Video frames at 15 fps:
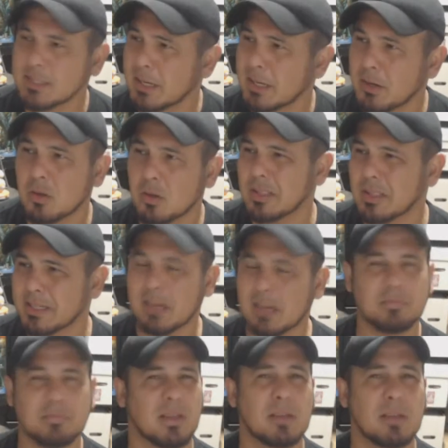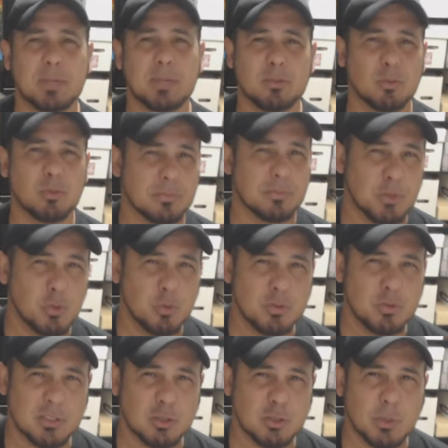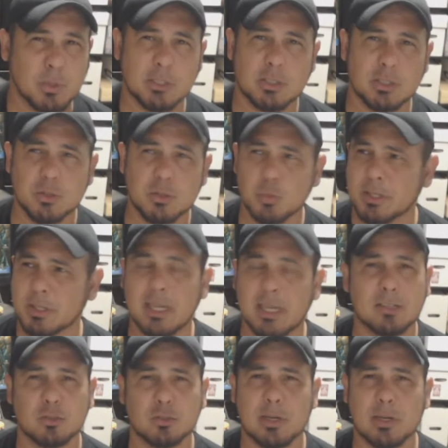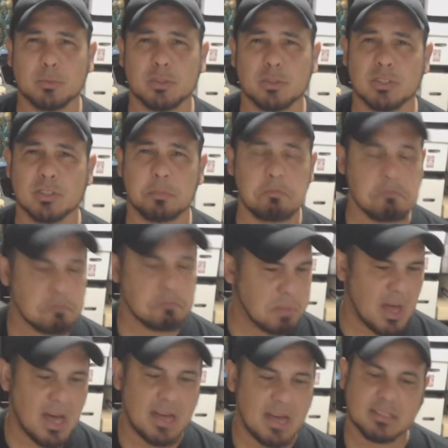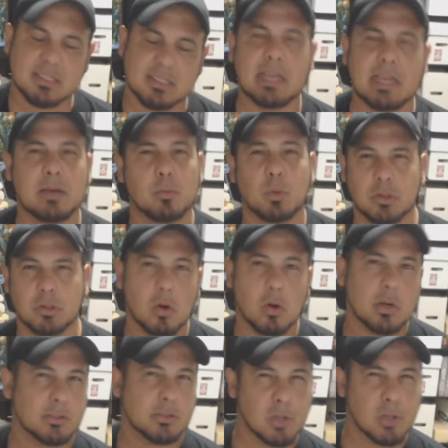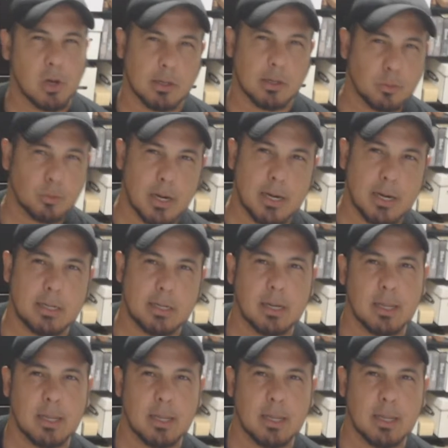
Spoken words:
I know, like, I've been through a few situations where the contract was just bogged down with lawyer talk, right?